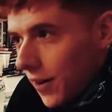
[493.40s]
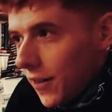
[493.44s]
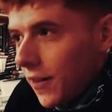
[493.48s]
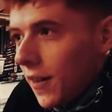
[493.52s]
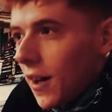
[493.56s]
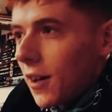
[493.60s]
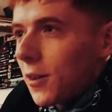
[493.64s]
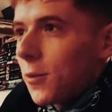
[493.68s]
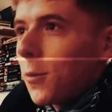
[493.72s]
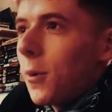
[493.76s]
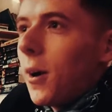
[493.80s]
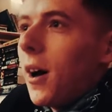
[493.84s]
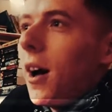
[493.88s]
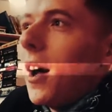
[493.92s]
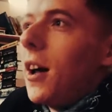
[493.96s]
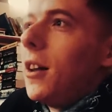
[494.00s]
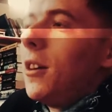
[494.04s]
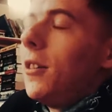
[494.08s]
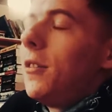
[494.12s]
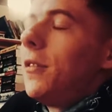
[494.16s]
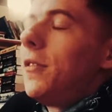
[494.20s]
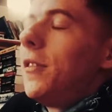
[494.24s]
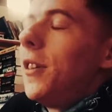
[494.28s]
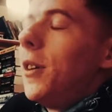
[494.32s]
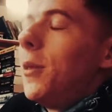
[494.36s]
think that's why I
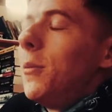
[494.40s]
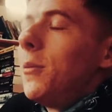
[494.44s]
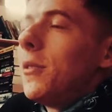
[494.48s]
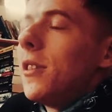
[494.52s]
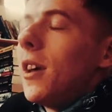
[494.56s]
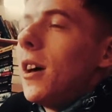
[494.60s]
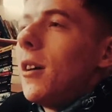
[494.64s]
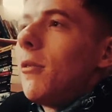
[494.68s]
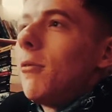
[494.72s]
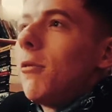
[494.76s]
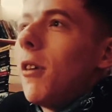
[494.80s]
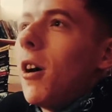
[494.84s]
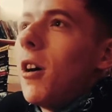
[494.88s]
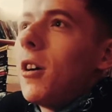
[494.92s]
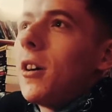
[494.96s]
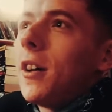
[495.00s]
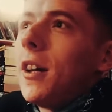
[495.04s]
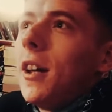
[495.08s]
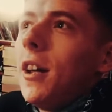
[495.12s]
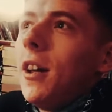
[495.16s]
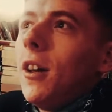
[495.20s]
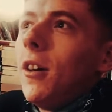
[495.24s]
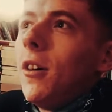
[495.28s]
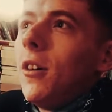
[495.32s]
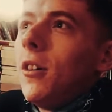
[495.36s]
love films like
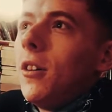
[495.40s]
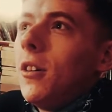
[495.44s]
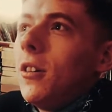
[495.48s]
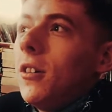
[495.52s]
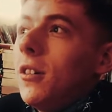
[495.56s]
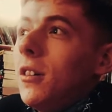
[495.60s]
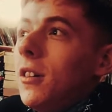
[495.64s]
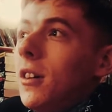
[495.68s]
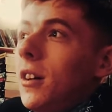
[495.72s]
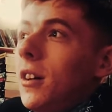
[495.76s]
Rocky, or